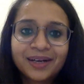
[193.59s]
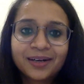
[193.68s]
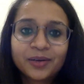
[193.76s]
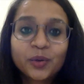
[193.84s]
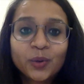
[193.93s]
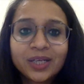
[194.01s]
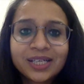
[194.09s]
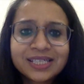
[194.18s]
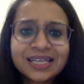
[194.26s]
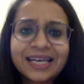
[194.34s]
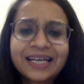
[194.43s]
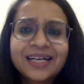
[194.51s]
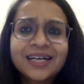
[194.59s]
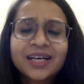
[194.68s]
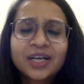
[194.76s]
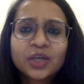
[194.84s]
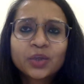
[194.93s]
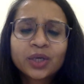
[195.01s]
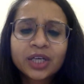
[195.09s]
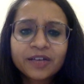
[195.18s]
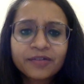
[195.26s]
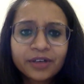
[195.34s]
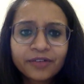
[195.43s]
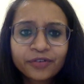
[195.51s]
rule is, like, you know,
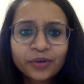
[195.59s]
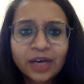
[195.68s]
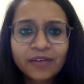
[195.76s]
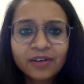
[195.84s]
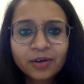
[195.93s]
if you have